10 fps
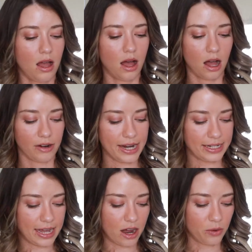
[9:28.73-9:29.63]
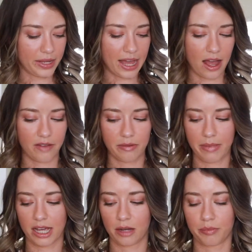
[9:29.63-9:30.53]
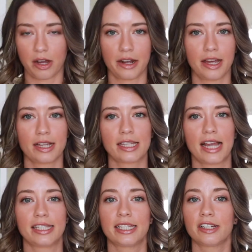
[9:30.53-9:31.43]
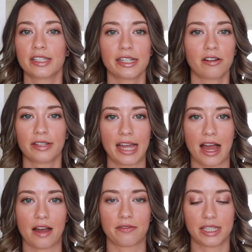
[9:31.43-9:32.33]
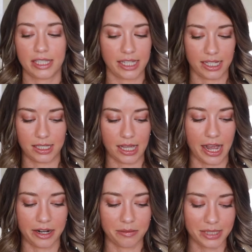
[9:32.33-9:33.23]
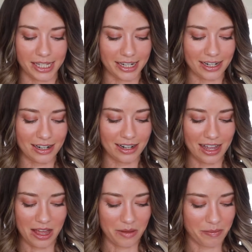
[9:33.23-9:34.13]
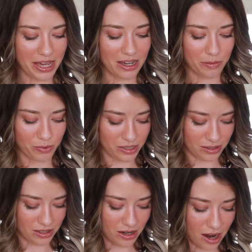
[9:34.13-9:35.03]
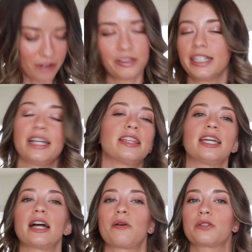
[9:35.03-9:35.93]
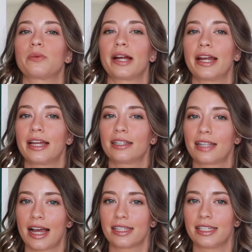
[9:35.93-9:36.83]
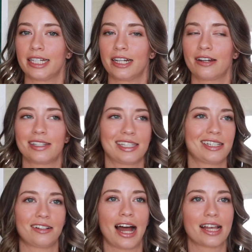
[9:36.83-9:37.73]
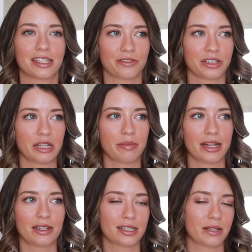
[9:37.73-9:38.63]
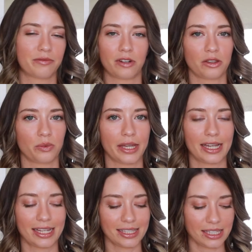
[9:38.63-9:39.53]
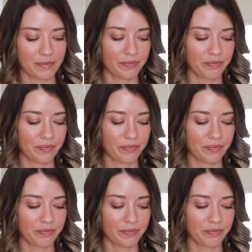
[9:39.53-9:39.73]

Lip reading: Alright, now we have makeup products. I seriously only have 6 items here. Makeup was not really a thing I was wearing last year and still hasn't really been, except for on the weekends.